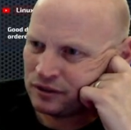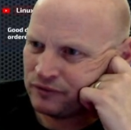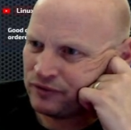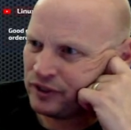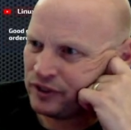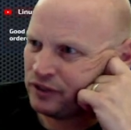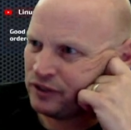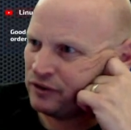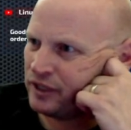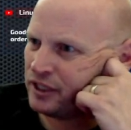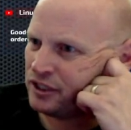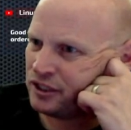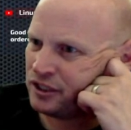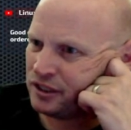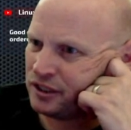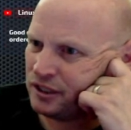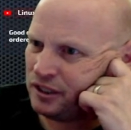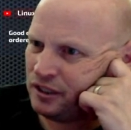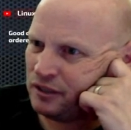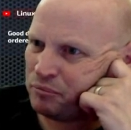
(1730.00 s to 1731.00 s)

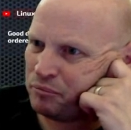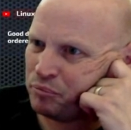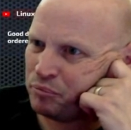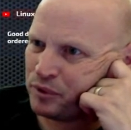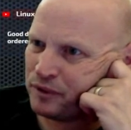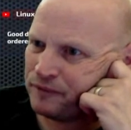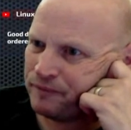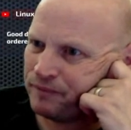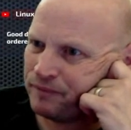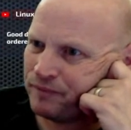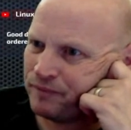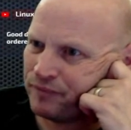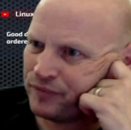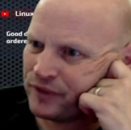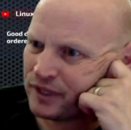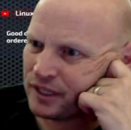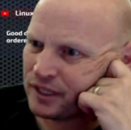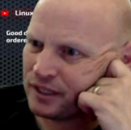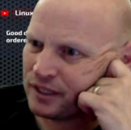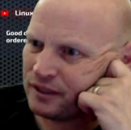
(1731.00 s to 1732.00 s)
Configuration. Yep.
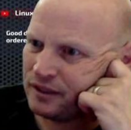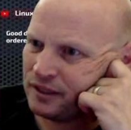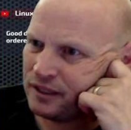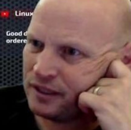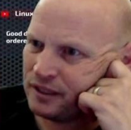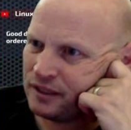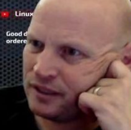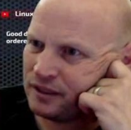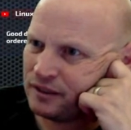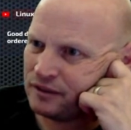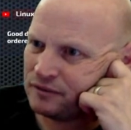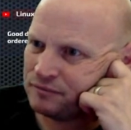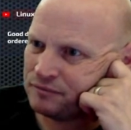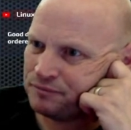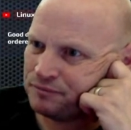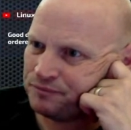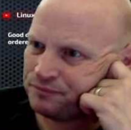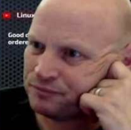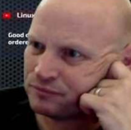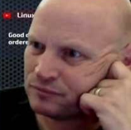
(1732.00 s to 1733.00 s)
And
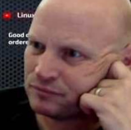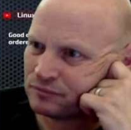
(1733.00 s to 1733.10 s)
then